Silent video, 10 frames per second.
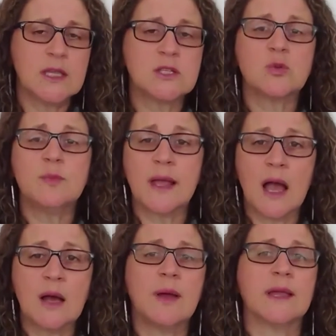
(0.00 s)
is to
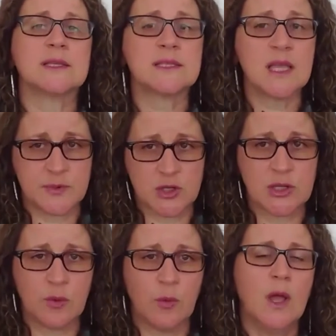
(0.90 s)
become
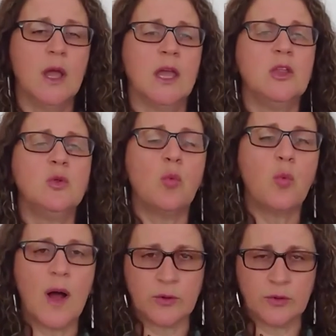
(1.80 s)
exceptional in
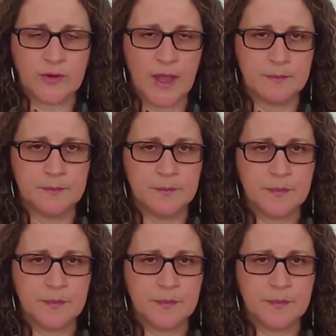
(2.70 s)
one of them.